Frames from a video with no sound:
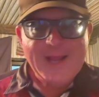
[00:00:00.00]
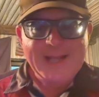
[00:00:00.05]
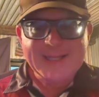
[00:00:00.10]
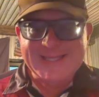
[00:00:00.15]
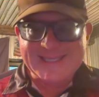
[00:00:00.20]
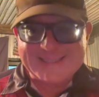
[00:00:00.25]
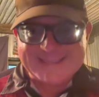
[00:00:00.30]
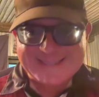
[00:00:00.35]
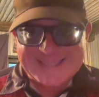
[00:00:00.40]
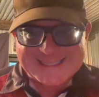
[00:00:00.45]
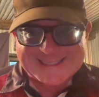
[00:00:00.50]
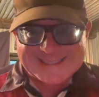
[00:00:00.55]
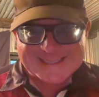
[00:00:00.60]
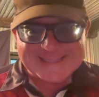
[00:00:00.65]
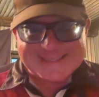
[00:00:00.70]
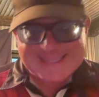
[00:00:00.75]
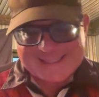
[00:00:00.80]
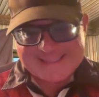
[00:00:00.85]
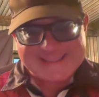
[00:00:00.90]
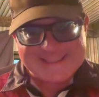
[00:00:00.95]
that
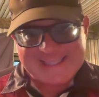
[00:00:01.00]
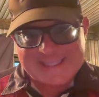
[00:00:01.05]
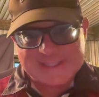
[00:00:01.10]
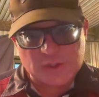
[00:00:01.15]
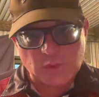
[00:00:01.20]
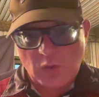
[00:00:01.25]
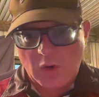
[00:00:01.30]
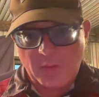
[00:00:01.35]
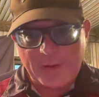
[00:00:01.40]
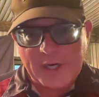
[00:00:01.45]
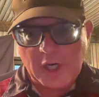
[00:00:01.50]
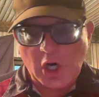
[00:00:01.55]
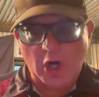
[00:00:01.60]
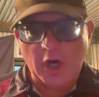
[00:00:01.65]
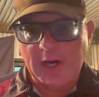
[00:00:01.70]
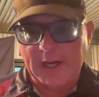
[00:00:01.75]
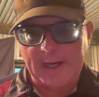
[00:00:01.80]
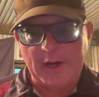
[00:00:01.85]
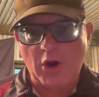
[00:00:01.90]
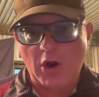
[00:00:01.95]
doesn't exist where we
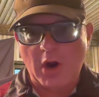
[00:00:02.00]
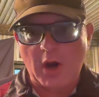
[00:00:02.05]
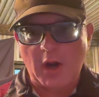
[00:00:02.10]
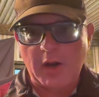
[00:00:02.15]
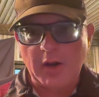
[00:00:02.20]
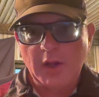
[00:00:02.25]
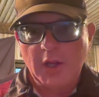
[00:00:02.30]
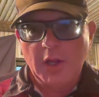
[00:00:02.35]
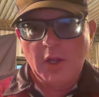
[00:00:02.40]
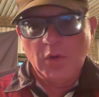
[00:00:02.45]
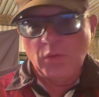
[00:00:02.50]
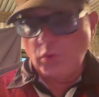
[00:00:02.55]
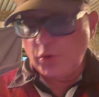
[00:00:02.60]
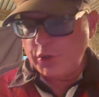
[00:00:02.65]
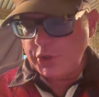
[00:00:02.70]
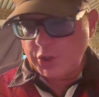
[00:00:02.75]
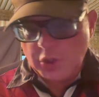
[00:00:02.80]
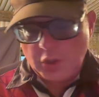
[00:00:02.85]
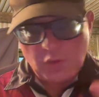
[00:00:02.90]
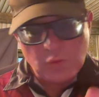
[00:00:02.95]
currently are. When
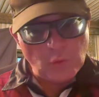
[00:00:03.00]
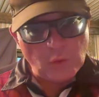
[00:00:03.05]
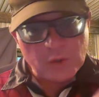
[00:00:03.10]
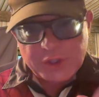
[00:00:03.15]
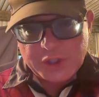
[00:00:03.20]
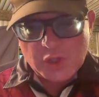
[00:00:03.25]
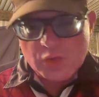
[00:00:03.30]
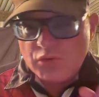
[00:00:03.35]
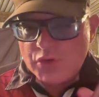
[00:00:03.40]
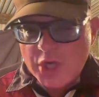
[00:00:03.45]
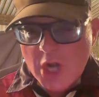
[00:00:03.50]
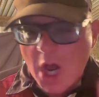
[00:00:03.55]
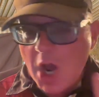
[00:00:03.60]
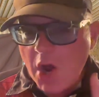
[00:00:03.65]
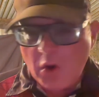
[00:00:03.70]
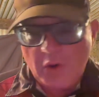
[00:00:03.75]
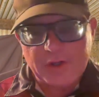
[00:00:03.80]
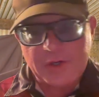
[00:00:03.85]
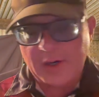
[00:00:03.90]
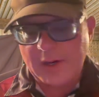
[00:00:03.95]
you
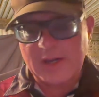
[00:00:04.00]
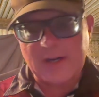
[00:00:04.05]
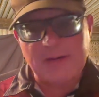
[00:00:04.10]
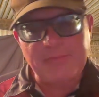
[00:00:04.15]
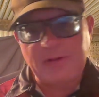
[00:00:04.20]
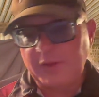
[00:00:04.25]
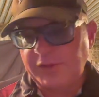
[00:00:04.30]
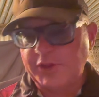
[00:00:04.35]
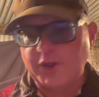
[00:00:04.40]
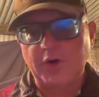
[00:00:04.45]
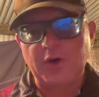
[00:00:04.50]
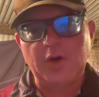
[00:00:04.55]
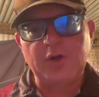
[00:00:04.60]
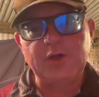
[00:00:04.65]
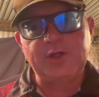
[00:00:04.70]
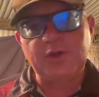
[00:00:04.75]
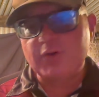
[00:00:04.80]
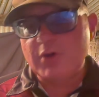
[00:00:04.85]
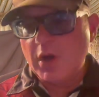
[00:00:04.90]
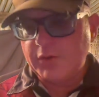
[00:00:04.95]
know you're going to be third,
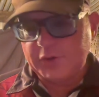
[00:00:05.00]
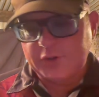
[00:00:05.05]
you know the